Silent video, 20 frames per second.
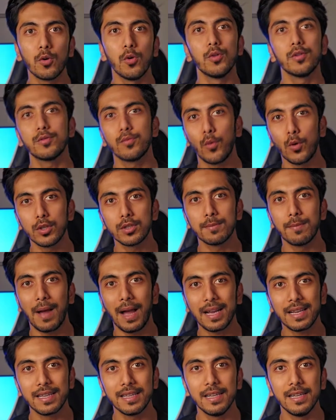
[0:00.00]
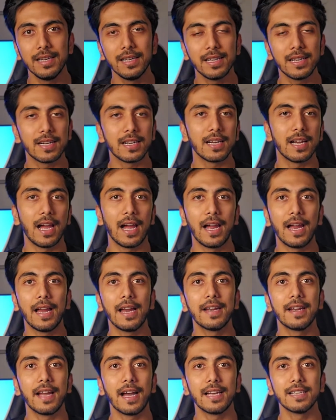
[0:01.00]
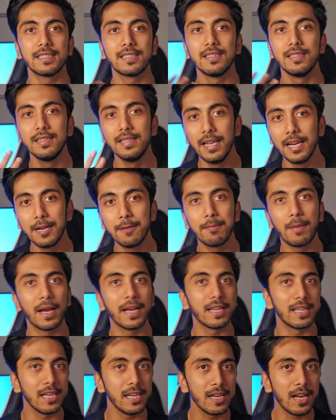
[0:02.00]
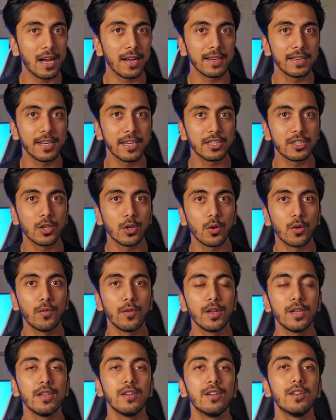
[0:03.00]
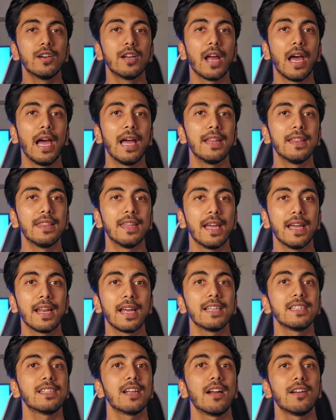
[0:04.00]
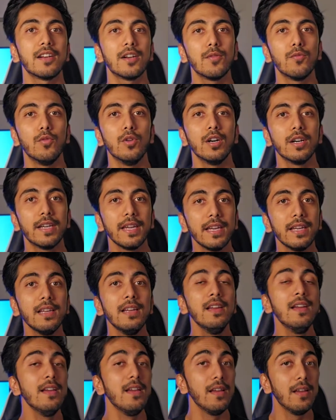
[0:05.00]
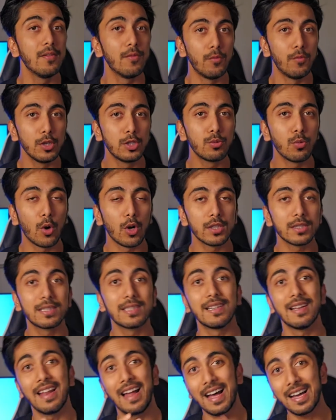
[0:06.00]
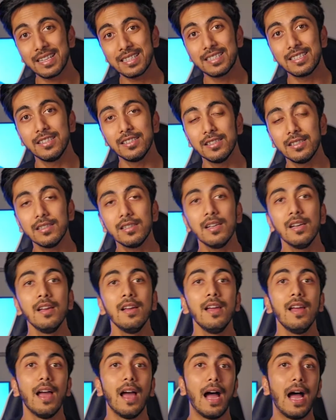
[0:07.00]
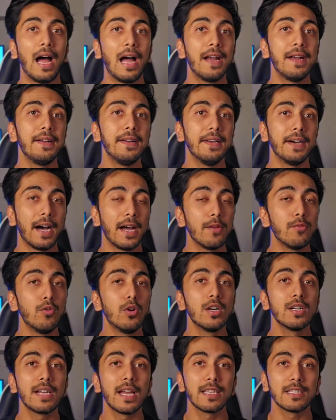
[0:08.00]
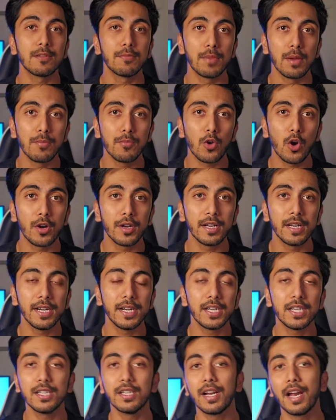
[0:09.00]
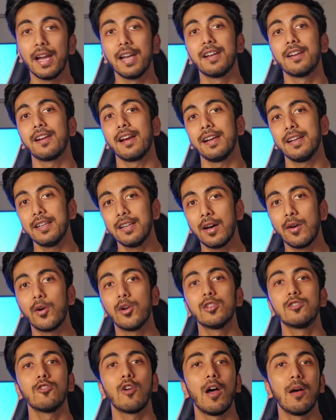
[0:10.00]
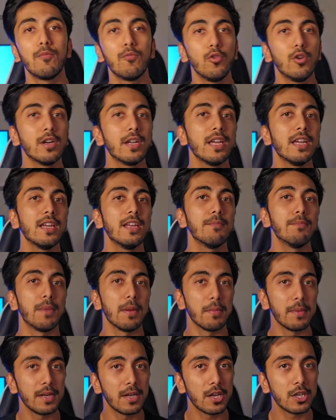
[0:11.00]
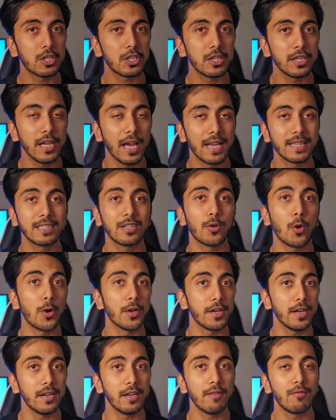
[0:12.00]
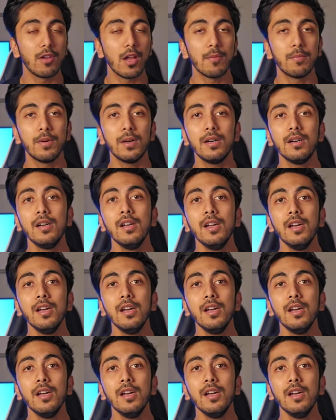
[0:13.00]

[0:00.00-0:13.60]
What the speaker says: course was back in India and I did my green architecture over here, and then I started working, which was last year, and I worked as a BIM coordinator, and right now also I'm working in BIM industry as a content developer.